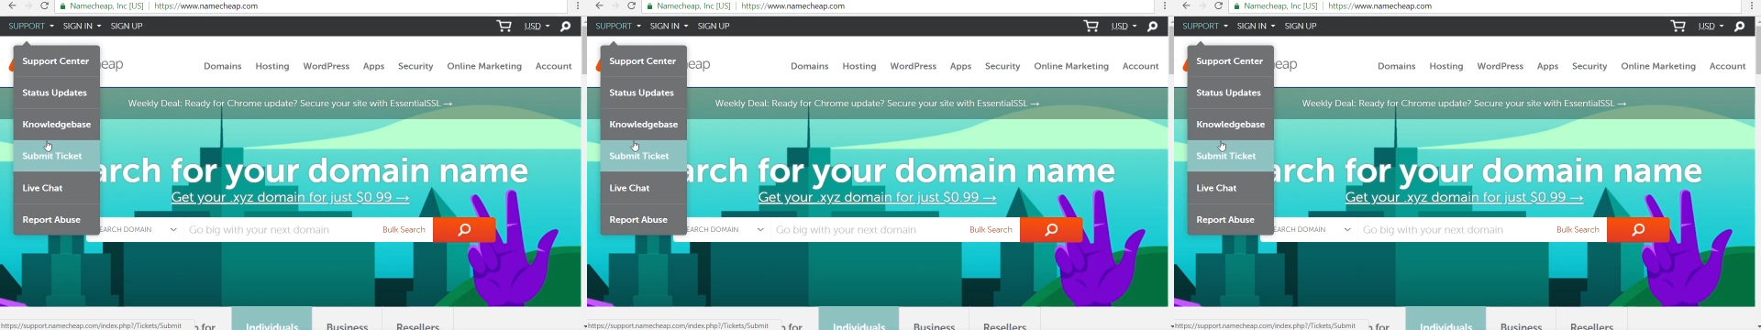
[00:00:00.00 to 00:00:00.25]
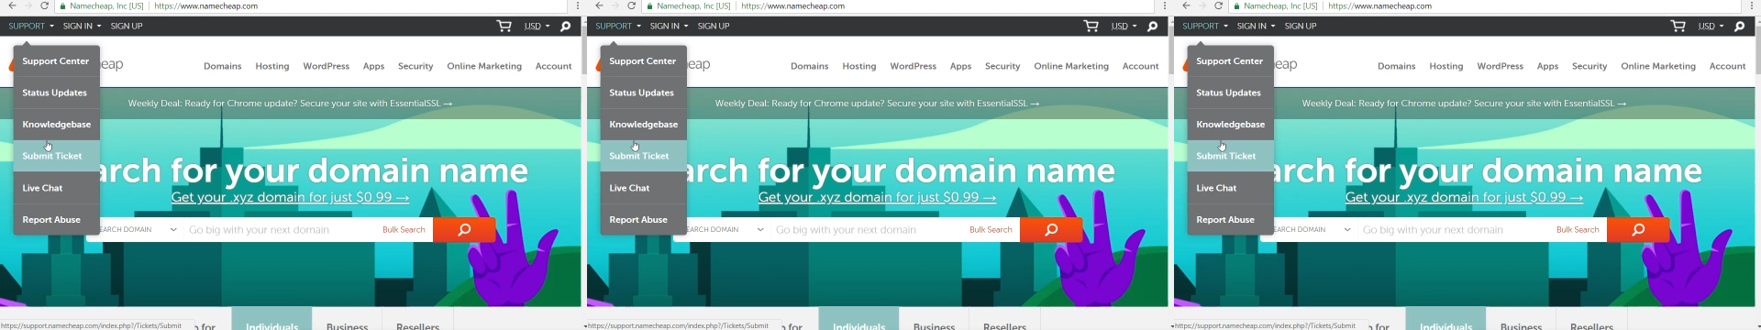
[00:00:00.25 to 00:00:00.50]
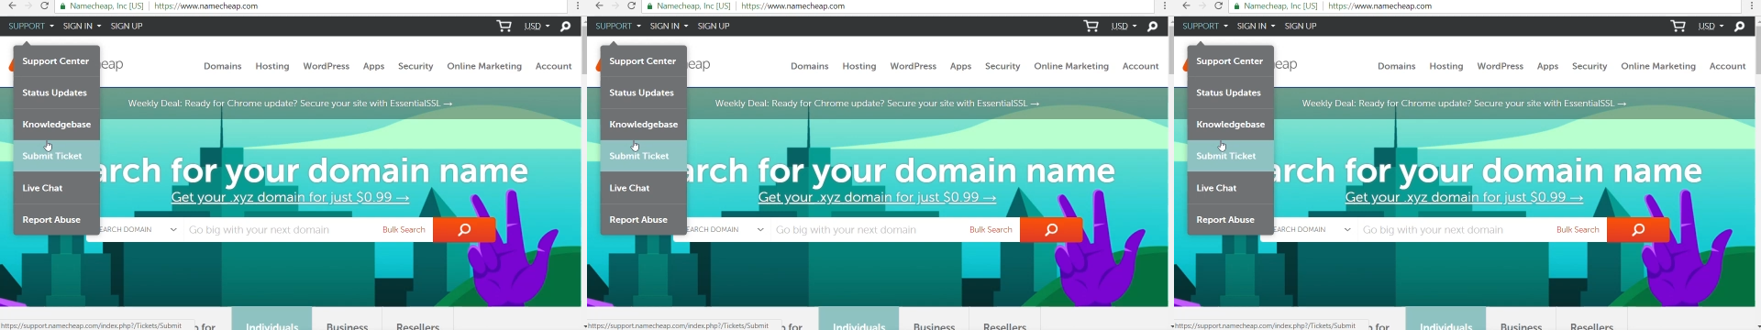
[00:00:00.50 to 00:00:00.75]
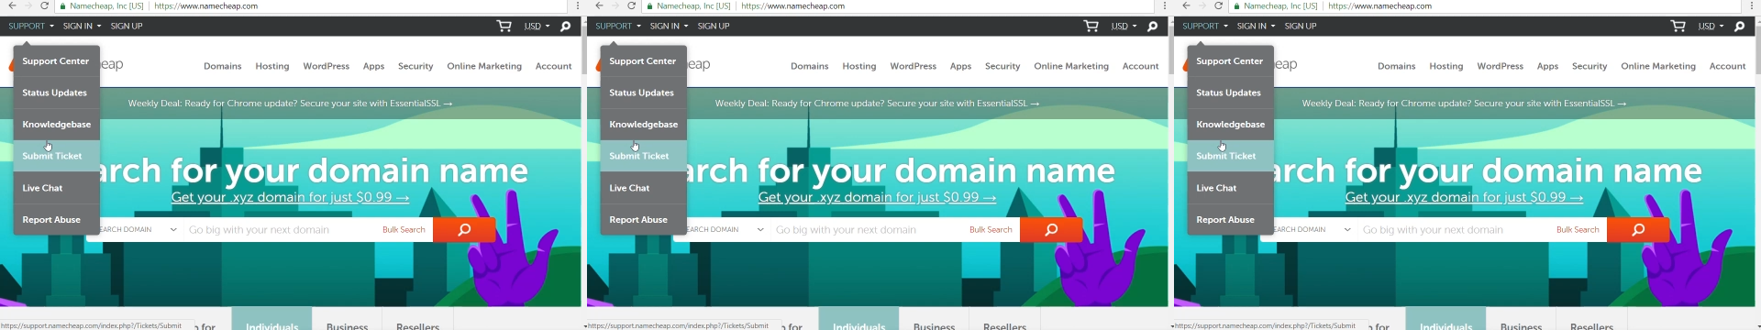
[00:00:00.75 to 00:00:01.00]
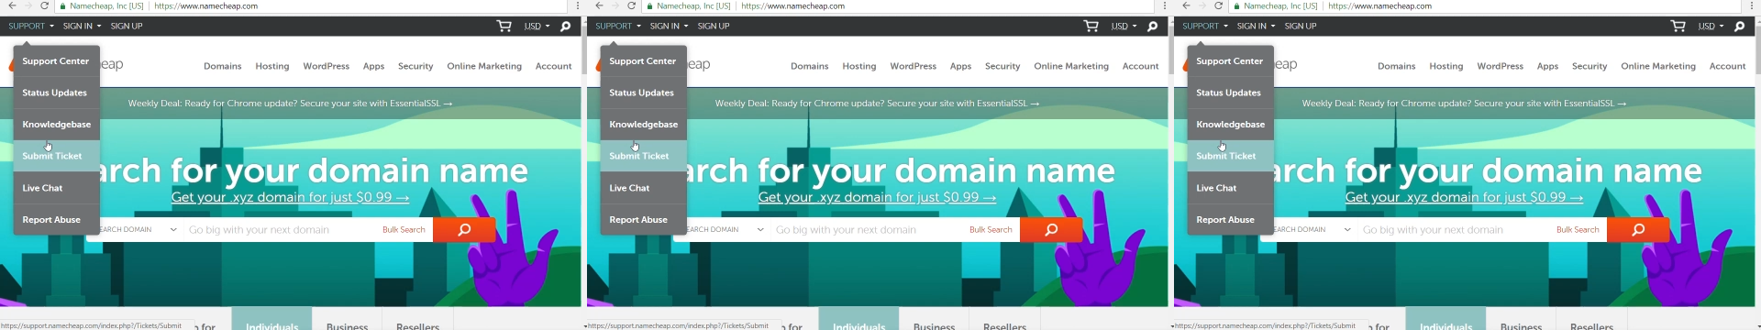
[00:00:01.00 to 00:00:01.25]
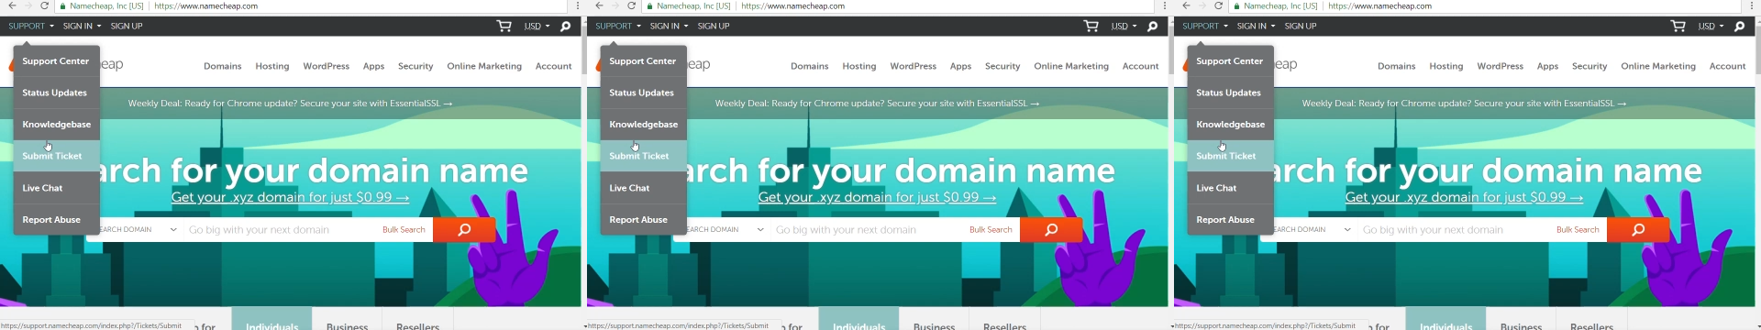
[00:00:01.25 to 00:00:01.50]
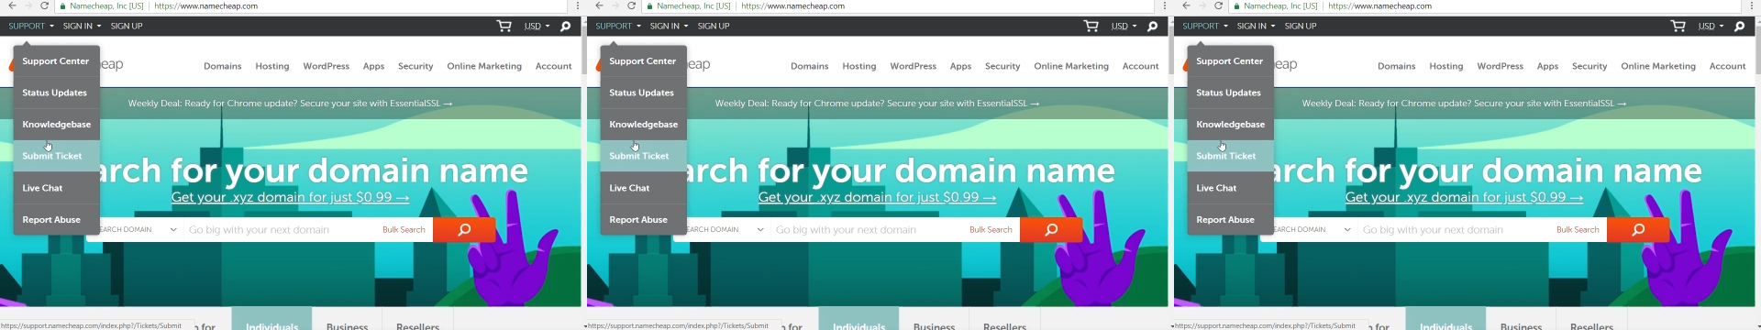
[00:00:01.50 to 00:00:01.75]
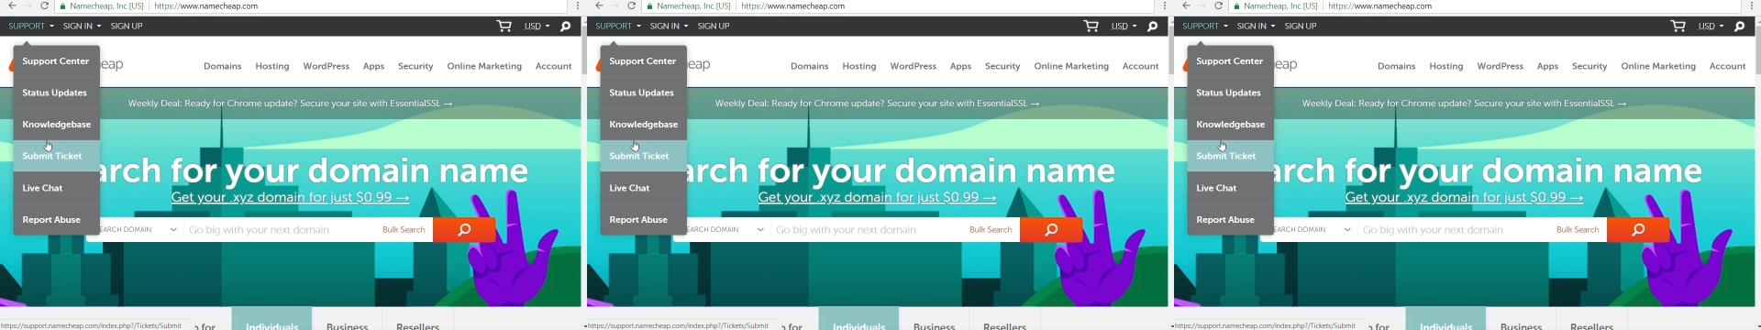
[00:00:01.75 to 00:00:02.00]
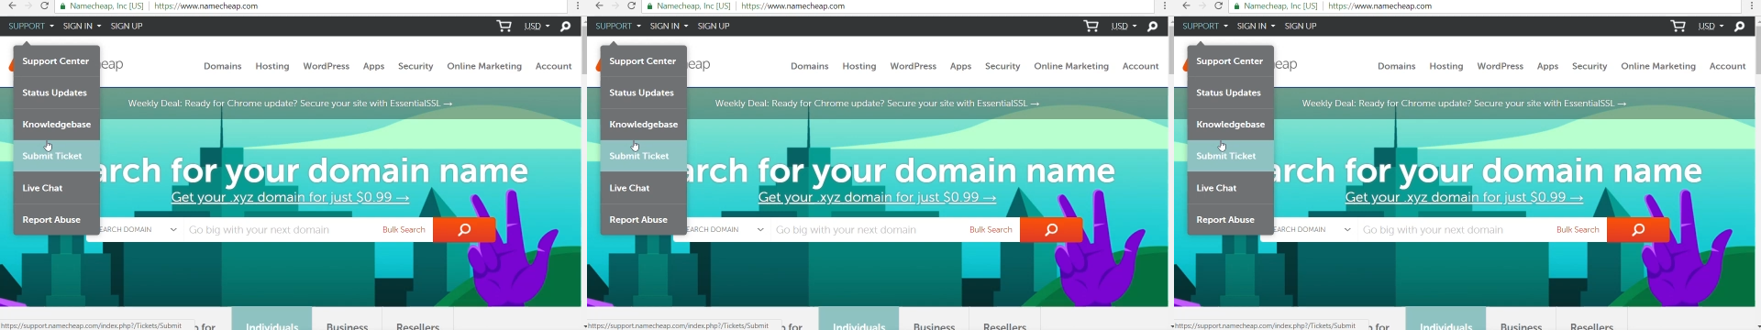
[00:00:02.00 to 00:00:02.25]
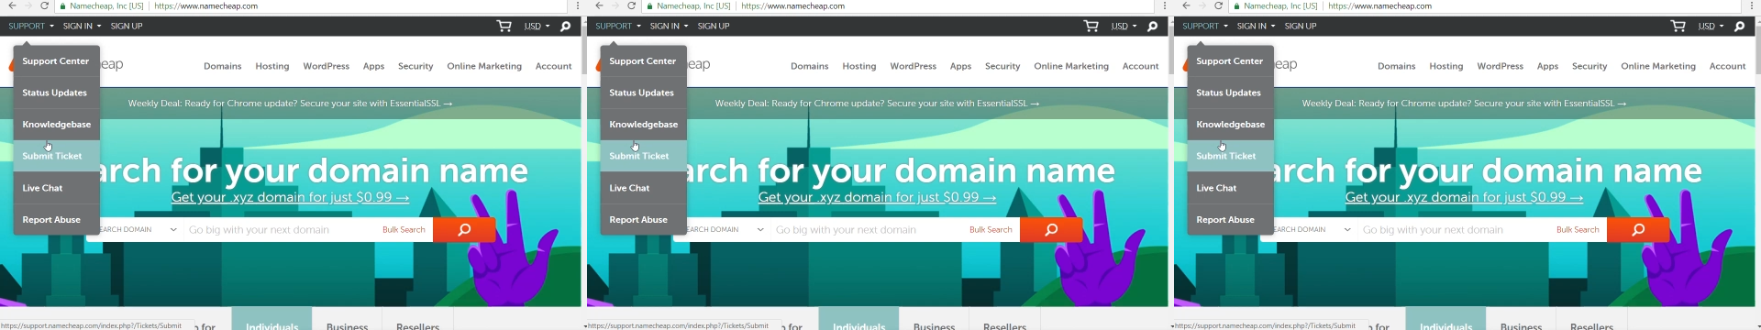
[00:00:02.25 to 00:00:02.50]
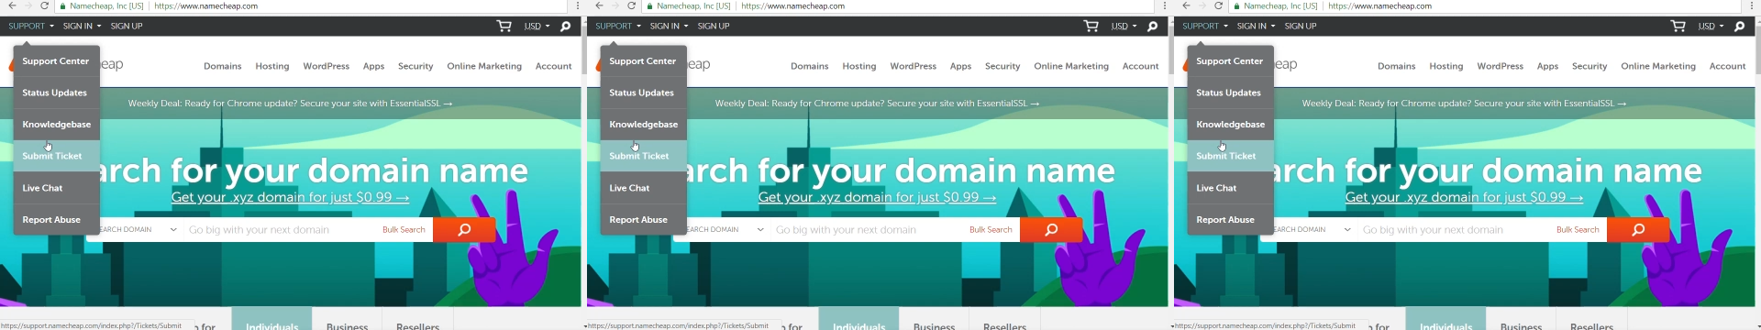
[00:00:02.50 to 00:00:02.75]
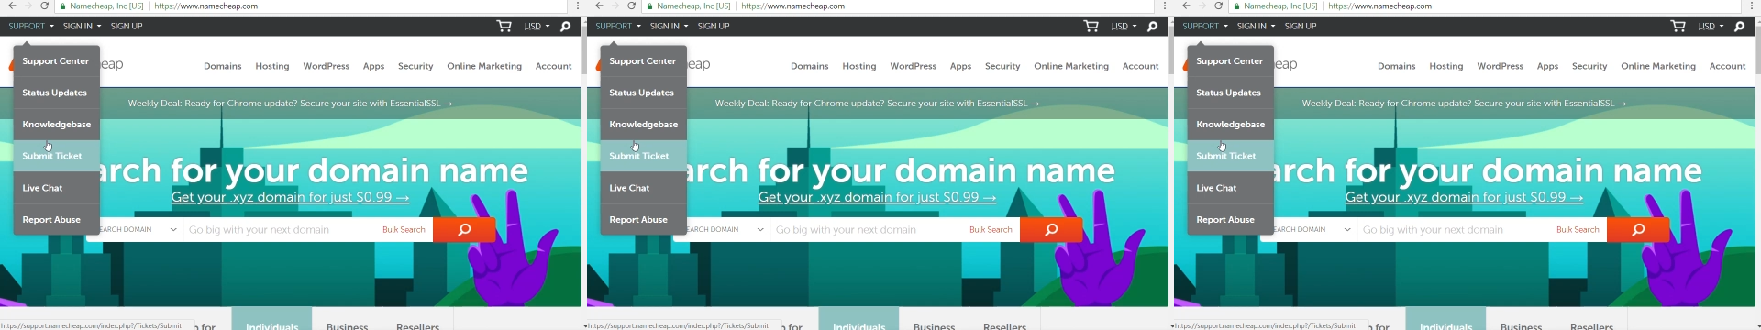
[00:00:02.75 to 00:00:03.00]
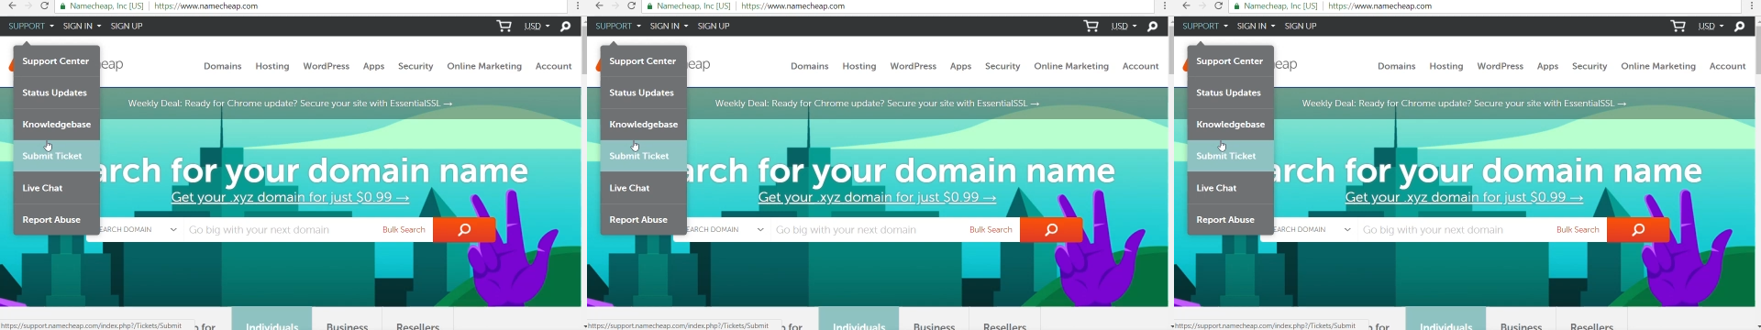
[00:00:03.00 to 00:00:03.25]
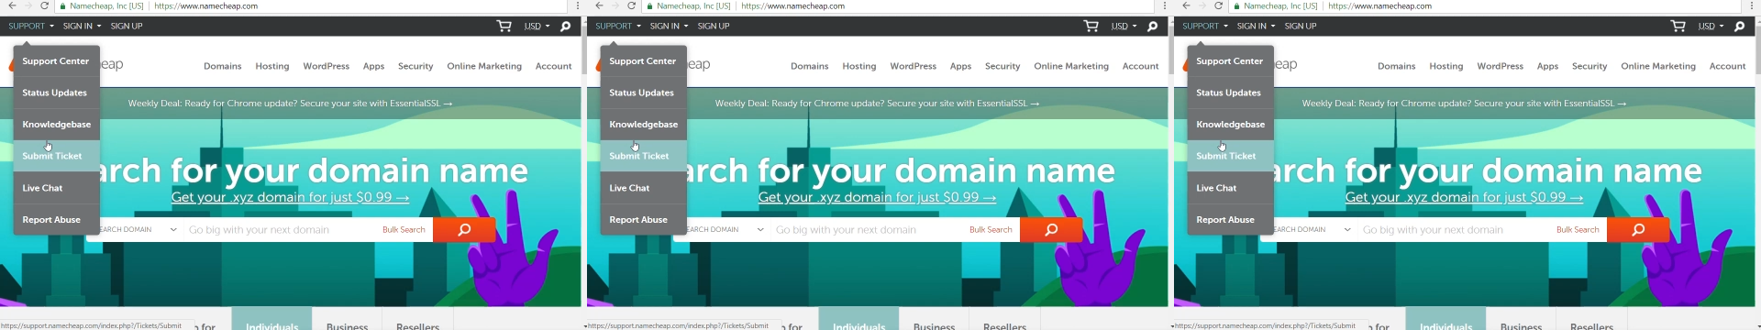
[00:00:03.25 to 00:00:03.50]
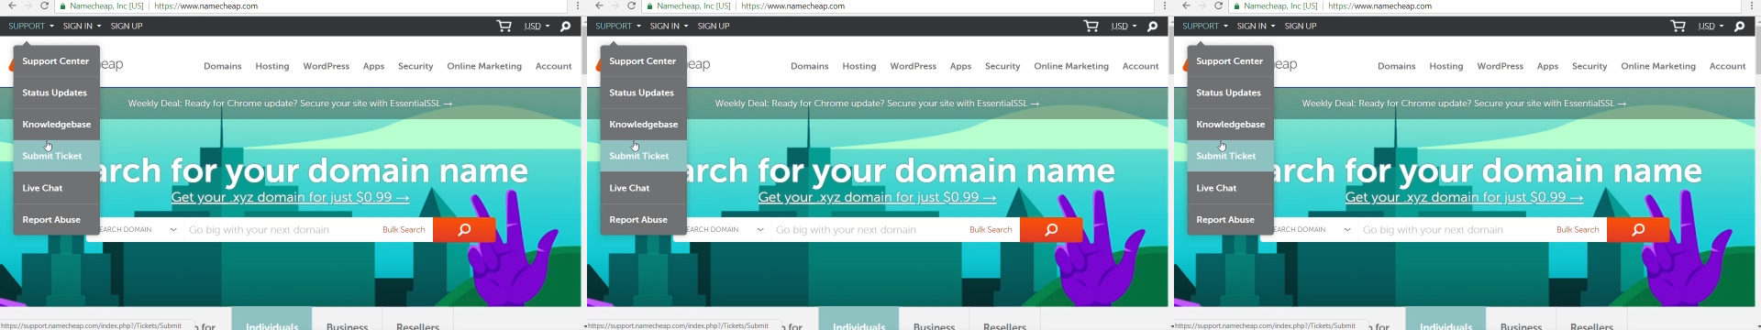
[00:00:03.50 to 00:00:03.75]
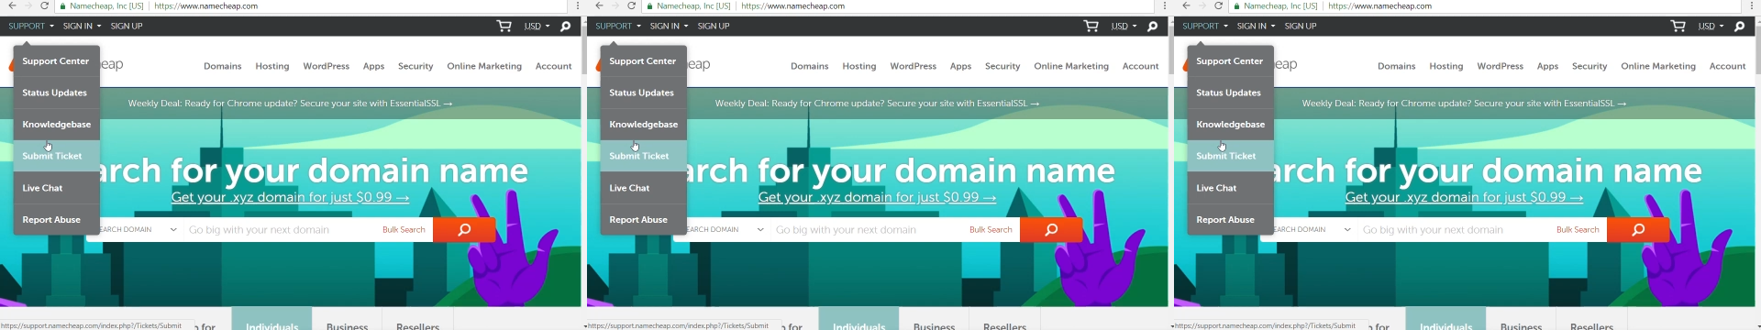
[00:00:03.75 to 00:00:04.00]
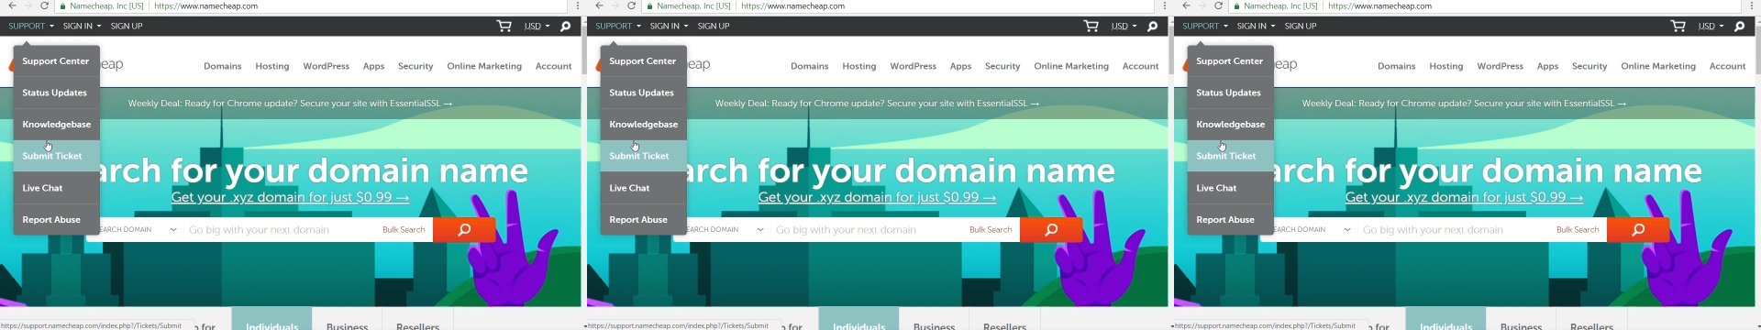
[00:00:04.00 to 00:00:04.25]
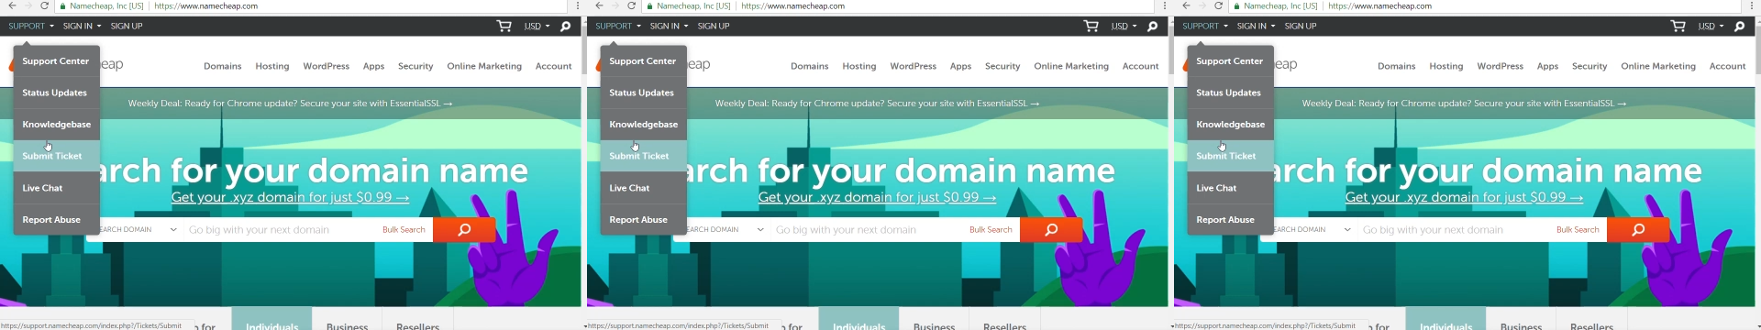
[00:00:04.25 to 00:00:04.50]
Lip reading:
No face is visible, so there are no lips to read.